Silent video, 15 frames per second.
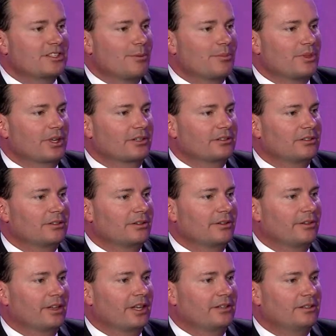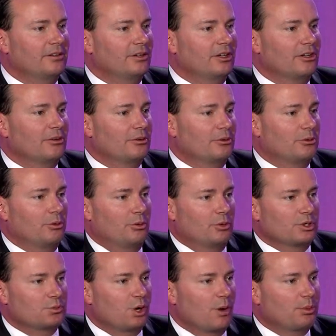something that uh,
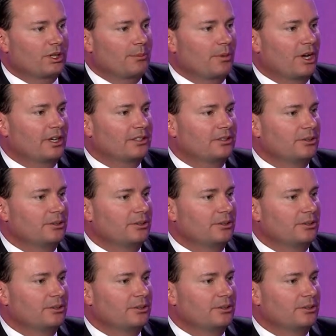was properly mine